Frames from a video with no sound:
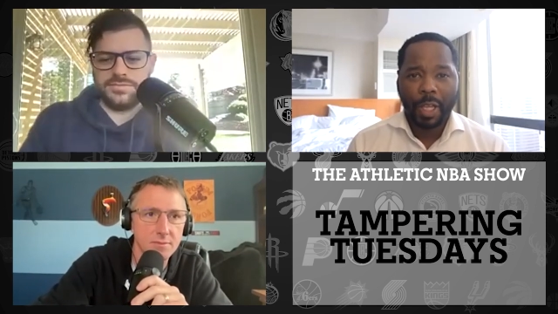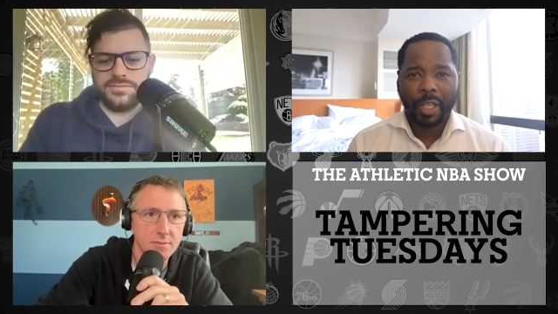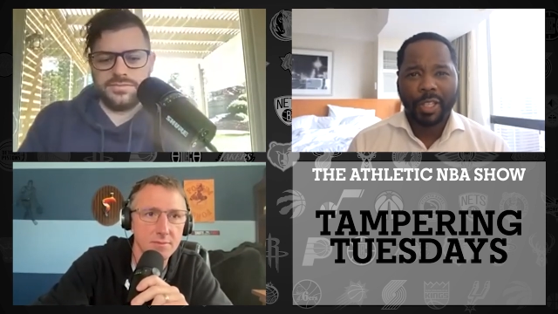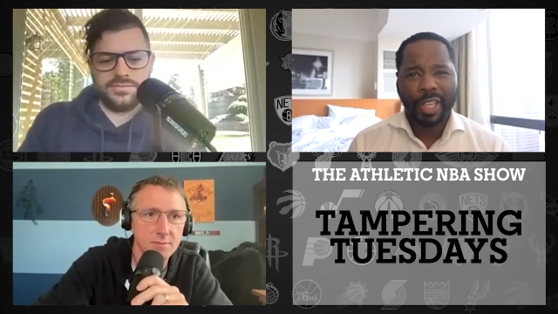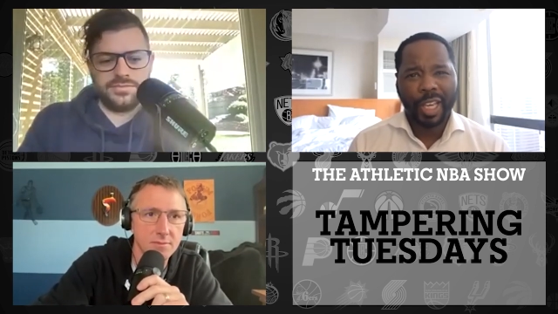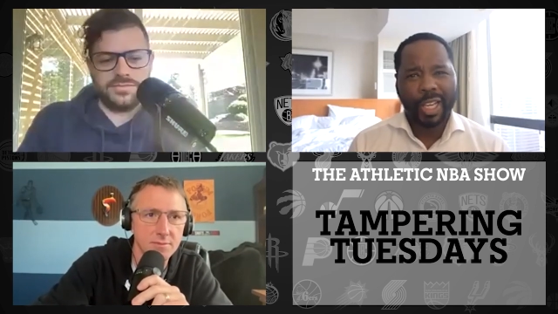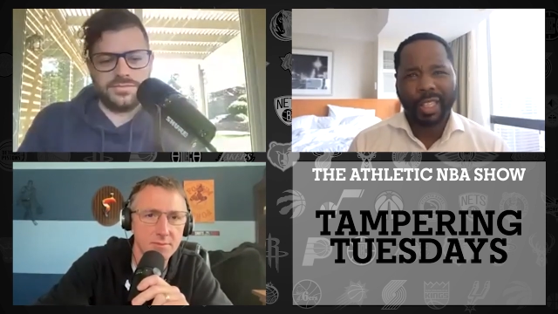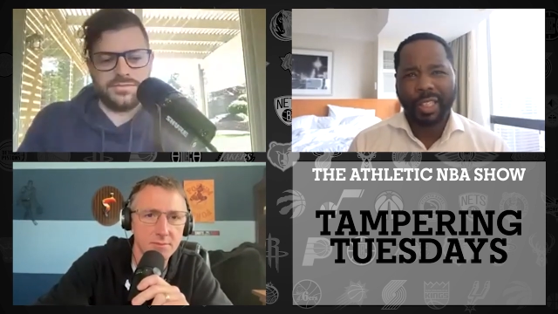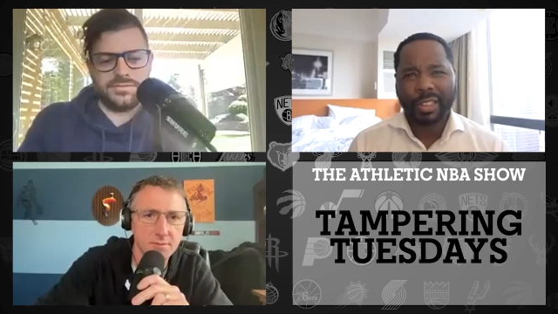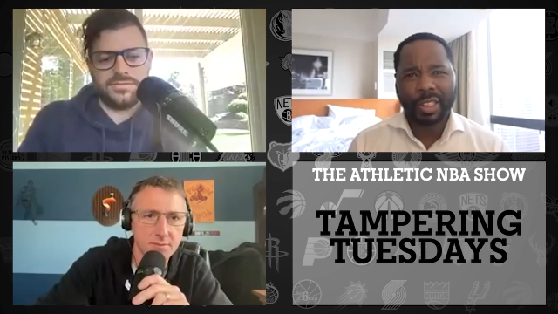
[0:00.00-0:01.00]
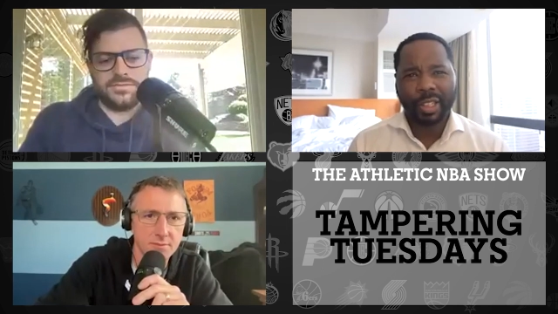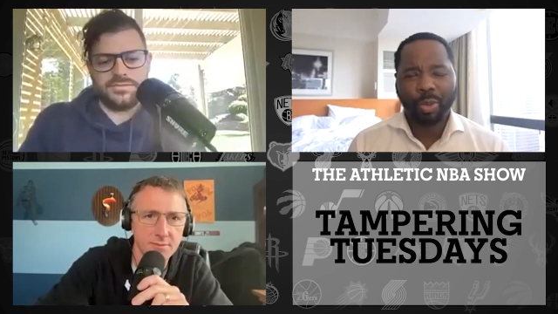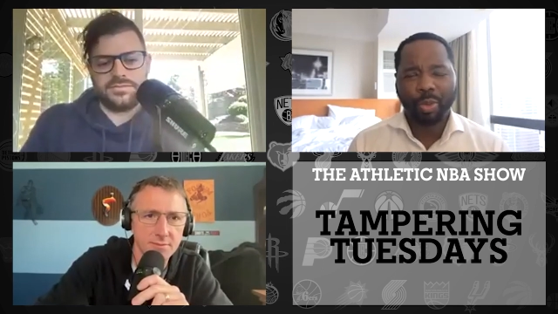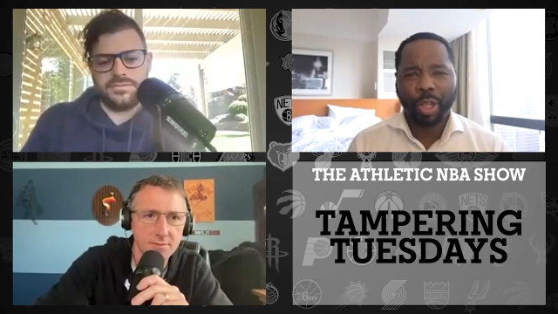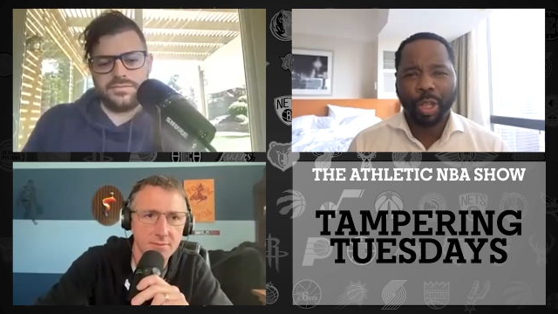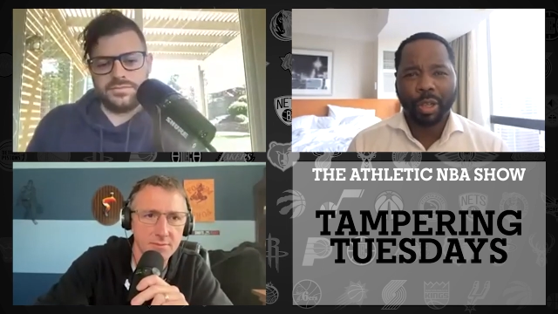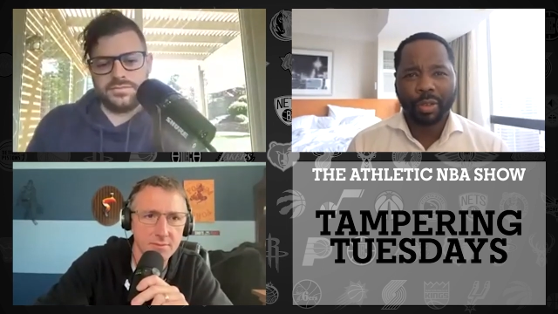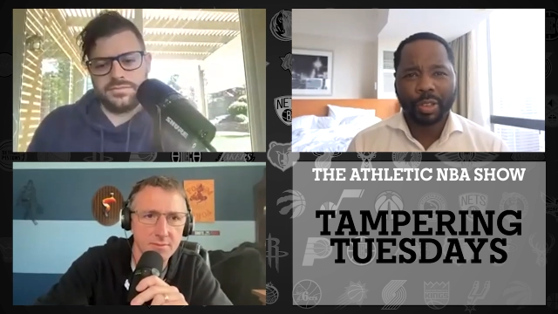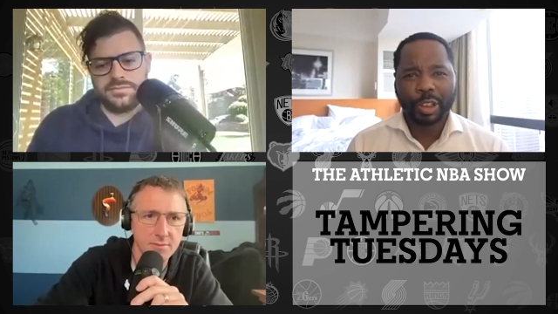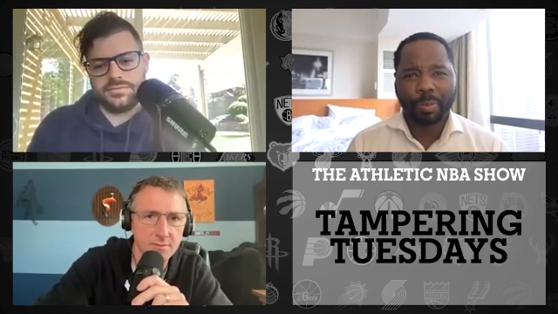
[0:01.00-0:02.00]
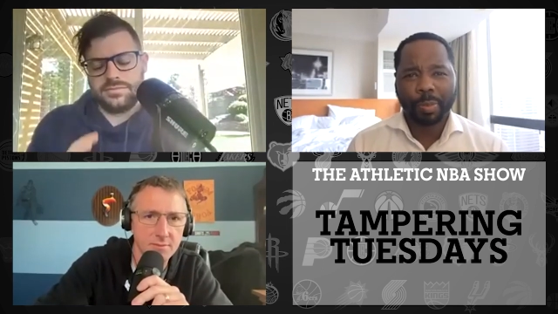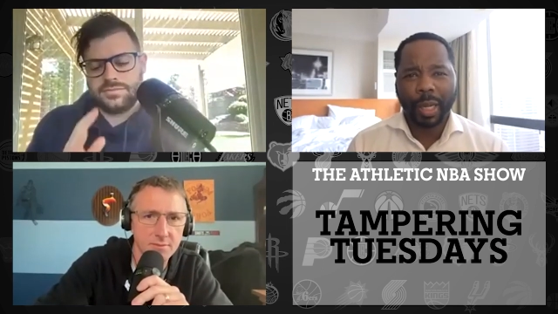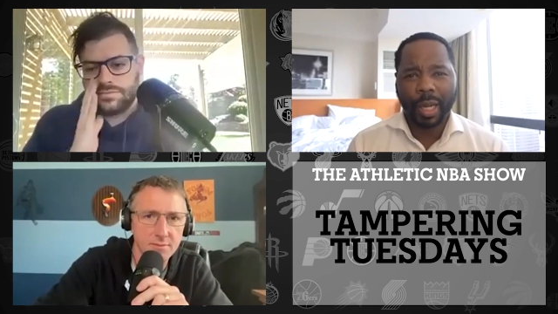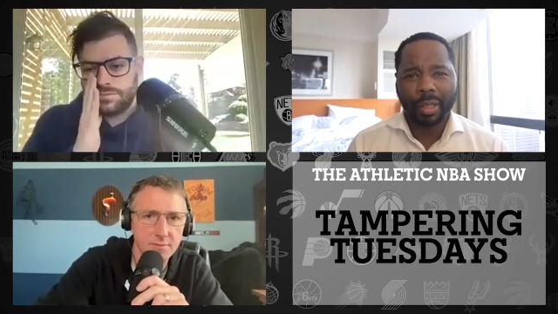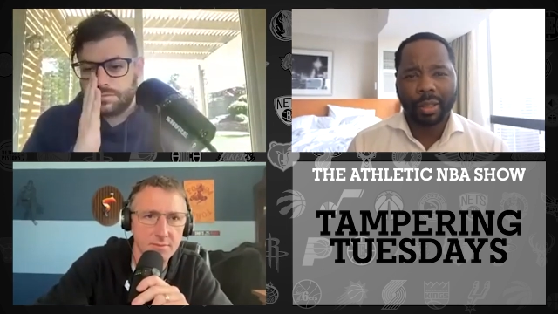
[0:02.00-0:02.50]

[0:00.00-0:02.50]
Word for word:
Speaker 1: Yeah, he's in a weird spot,